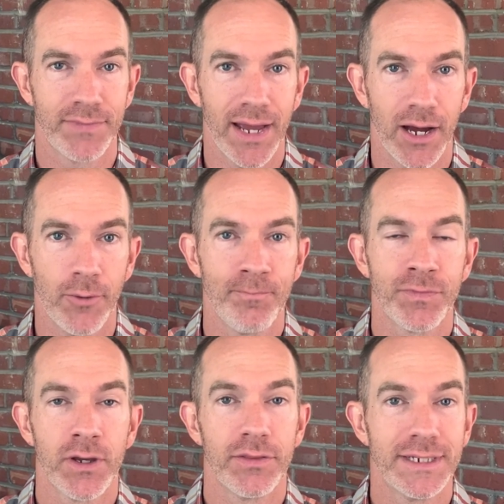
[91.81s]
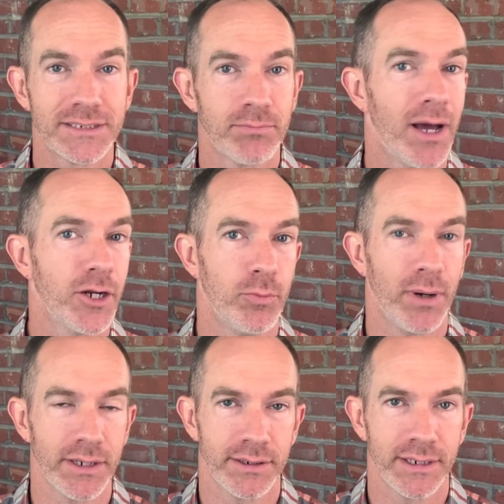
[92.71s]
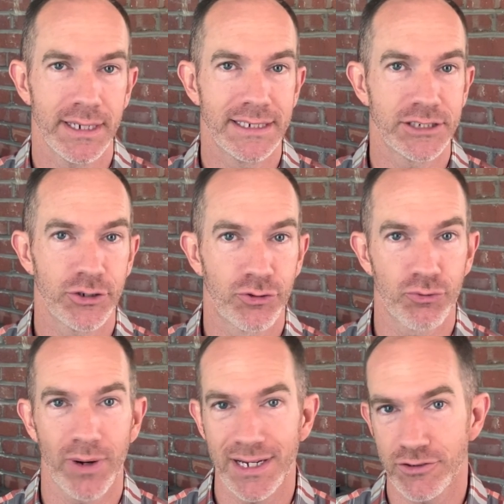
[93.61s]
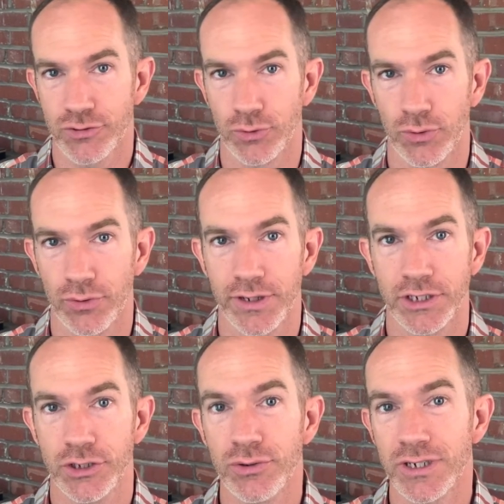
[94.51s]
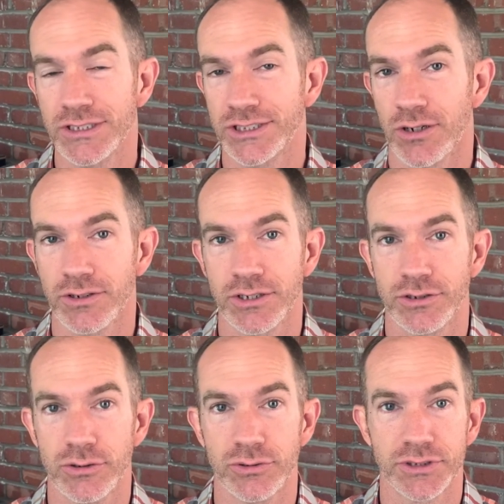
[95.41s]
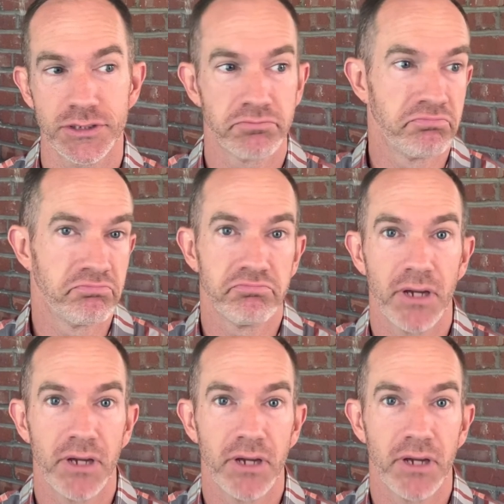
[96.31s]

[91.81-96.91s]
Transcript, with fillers: Now, this mono button is a great tool that you can start to use